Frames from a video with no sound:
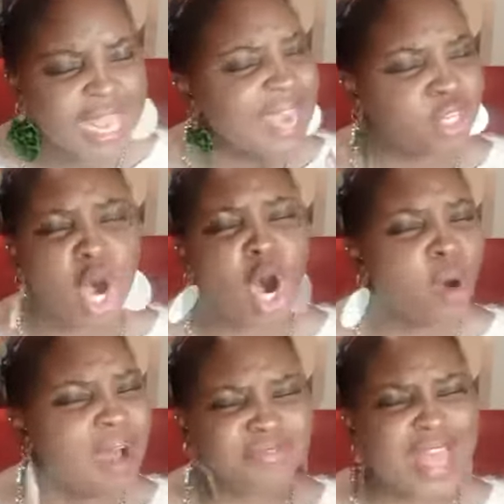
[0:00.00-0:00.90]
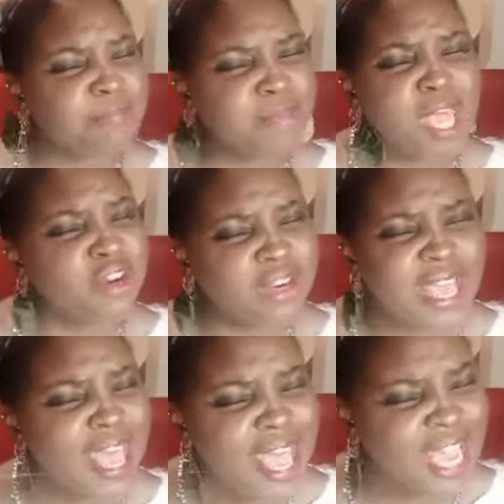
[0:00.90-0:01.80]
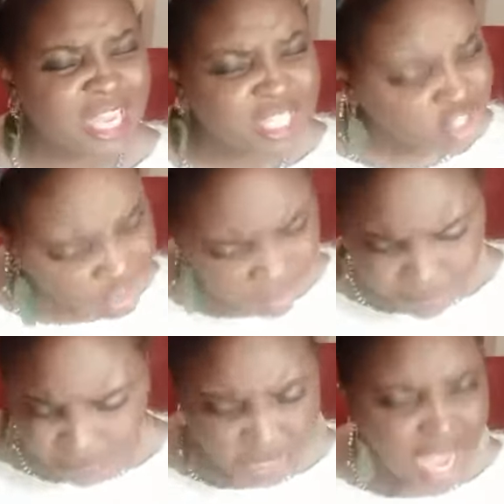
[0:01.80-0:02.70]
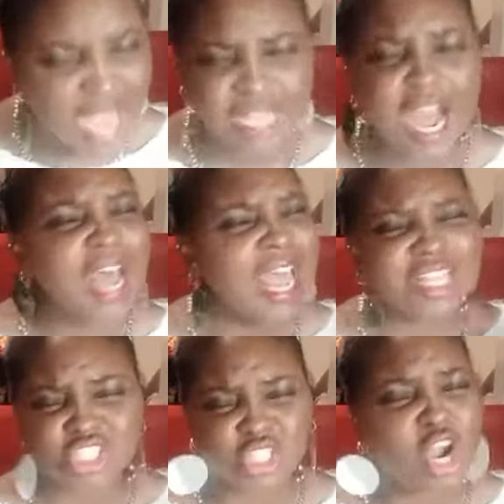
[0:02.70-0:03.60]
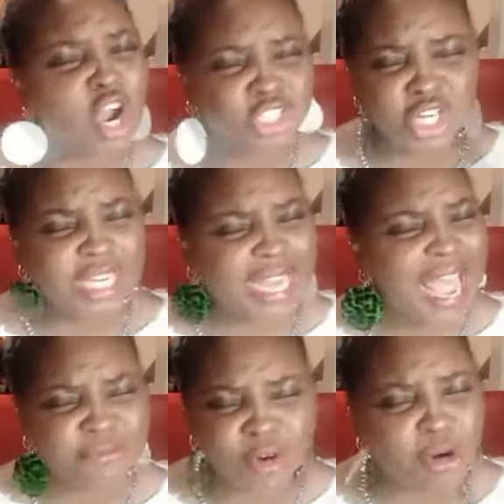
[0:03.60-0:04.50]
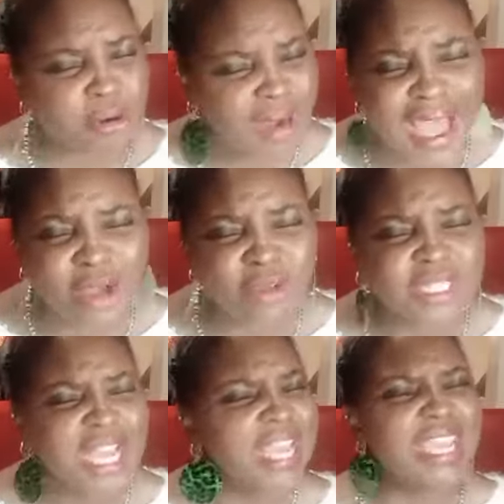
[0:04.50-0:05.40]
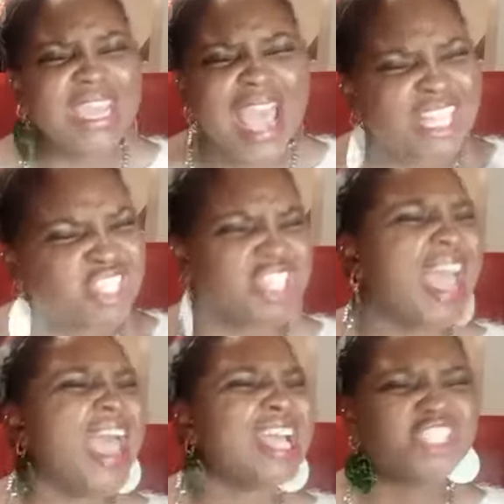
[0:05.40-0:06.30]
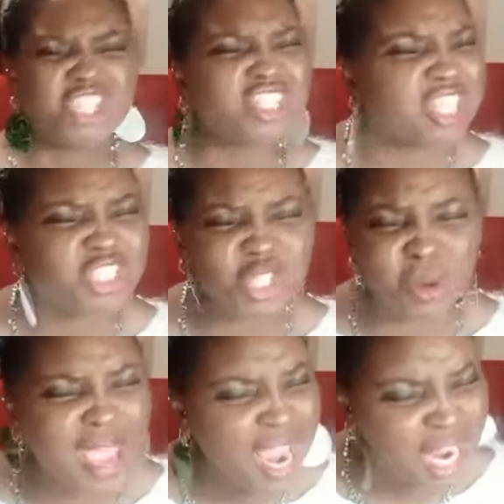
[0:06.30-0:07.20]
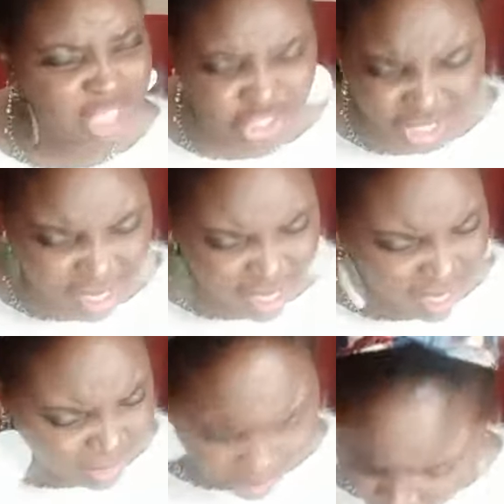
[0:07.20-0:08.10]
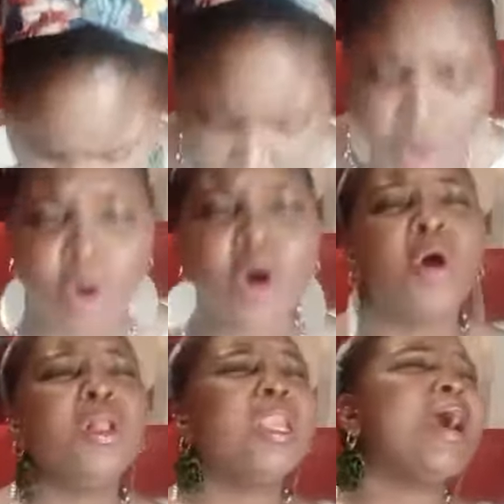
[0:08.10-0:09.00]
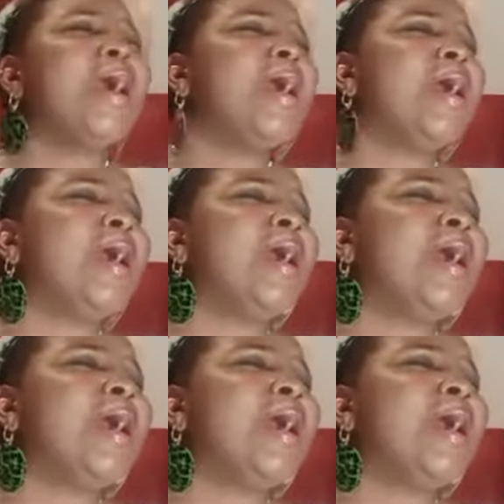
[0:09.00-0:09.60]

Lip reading: Let go of that bitterness. God has turned your life around. He has changed your situation. Oh, love.